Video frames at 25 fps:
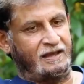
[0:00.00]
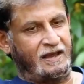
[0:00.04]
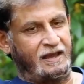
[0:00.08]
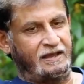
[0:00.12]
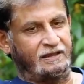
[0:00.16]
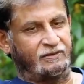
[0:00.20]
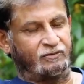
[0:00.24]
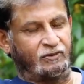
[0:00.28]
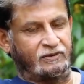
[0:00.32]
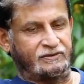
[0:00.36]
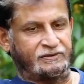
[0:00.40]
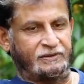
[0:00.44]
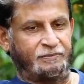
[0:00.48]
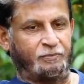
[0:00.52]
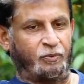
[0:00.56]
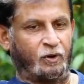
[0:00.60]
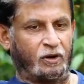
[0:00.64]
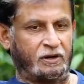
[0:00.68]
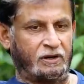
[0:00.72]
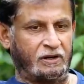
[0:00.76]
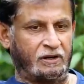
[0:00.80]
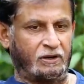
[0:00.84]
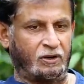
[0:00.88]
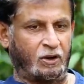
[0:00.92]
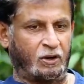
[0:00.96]
Yeah, it was
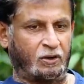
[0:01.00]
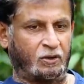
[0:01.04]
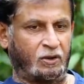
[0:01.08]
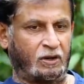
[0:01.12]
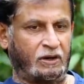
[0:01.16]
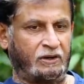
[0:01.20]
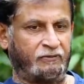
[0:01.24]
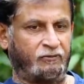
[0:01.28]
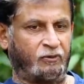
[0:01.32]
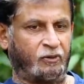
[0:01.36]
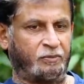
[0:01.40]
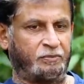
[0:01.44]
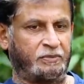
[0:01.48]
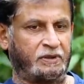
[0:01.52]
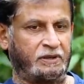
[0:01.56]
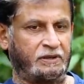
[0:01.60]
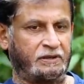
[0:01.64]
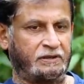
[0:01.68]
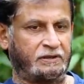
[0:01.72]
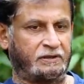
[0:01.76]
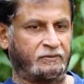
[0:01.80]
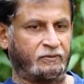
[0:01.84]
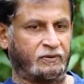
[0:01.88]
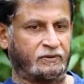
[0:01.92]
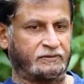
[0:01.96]
important not only for me,
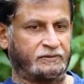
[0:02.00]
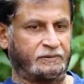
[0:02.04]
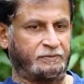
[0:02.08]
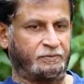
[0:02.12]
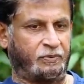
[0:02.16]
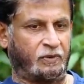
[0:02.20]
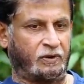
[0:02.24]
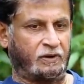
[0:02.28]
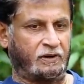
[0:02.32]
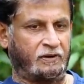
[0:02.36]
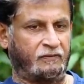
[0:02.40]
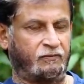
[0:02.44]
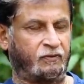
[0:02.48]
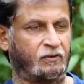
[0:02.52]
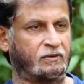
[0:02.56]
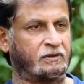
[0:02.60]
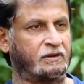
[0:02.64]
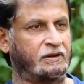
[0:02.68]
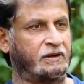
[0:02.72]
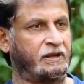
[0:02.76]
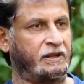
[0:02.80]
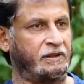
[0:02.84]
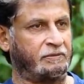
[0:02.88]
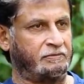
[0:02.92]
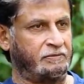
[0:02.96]
it was important for
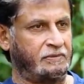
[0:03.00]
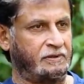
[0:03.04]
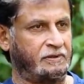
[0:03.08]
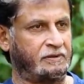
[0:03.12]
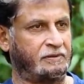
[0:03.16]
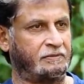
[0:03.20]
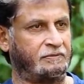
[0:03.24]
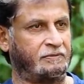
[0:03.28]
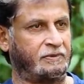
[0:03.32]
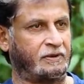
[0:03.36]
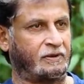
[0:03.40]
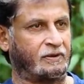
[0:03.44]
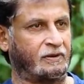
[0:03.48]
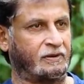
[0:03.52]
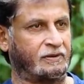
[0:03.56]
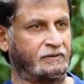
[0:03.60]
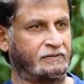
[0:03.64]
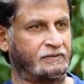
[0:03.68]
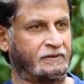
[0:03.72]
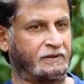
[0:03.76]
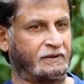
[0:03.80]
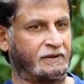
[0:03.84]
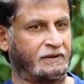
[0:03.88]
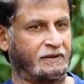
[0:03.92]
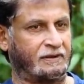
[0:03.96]
the team,
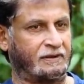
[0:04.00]
because